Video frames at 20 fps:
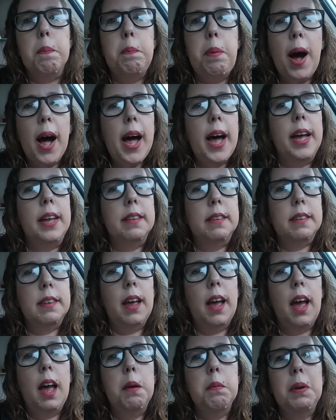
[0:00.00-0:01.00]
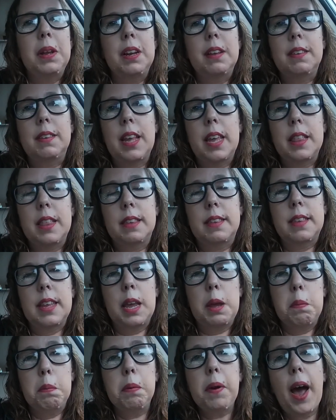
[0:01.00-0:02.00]
But I'm gonna say the
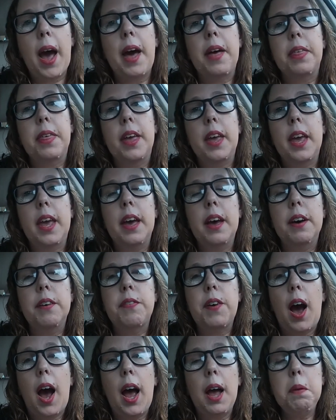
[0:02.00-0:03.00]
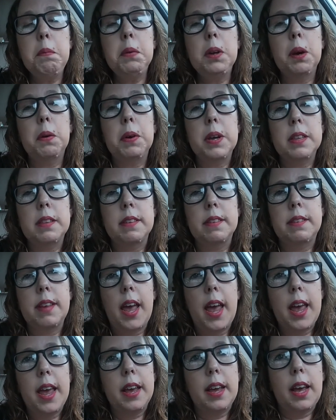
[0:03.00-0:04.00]
same breath, if I'm going to
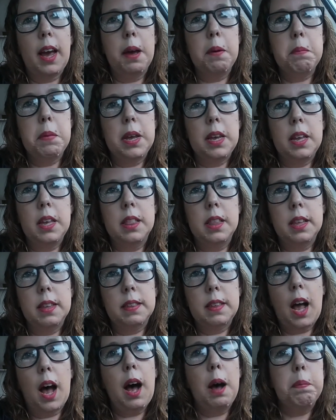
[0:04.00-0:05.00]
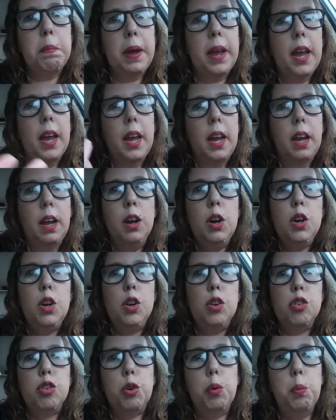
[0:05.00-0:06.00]
take, I'm making this up, a
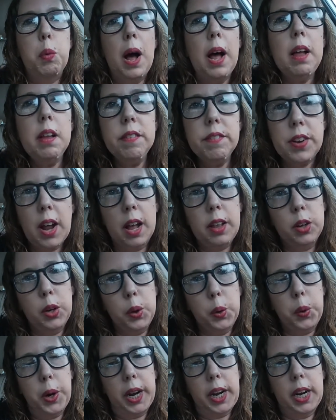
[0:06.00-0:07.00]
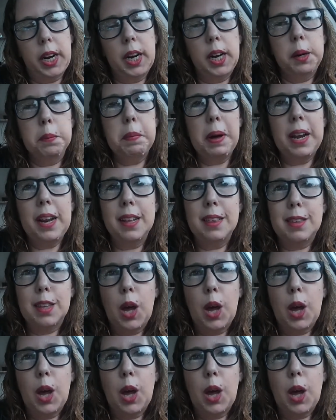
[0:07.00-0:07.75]
$12 order, but it's